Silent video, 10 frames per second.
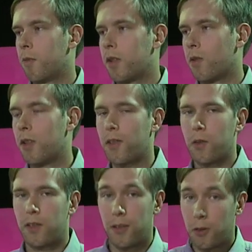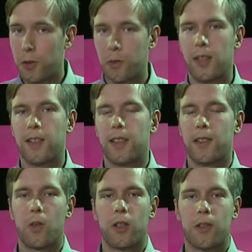But also, since you use it,
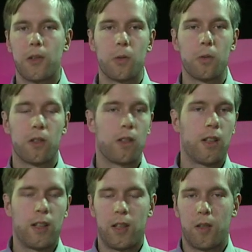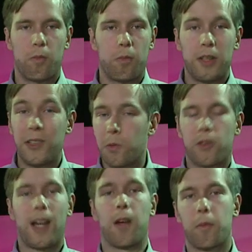it's going to be
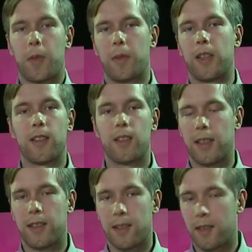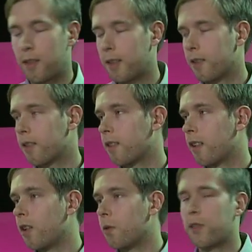used up. I mean, it
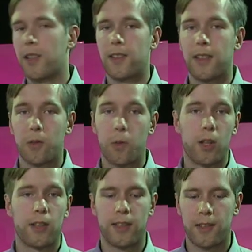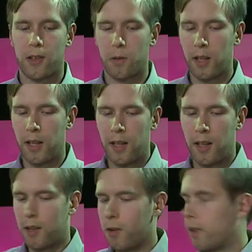loses its quality. So
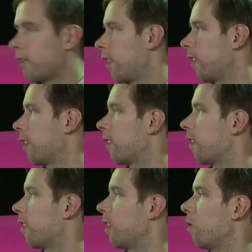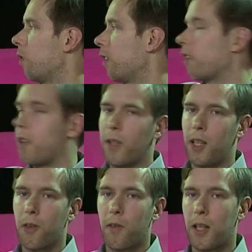you can say that the original
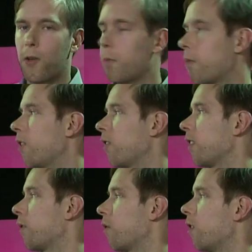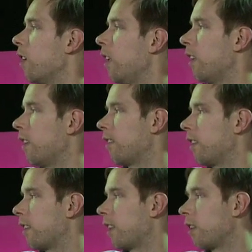value, the value you purchase it for, it
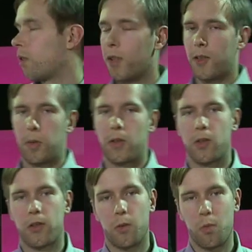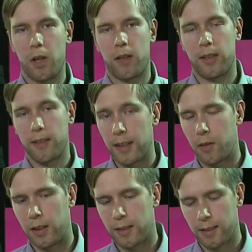can decrease because you wear and
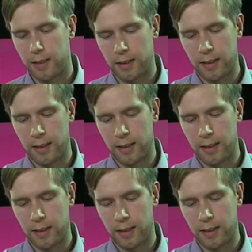tear it.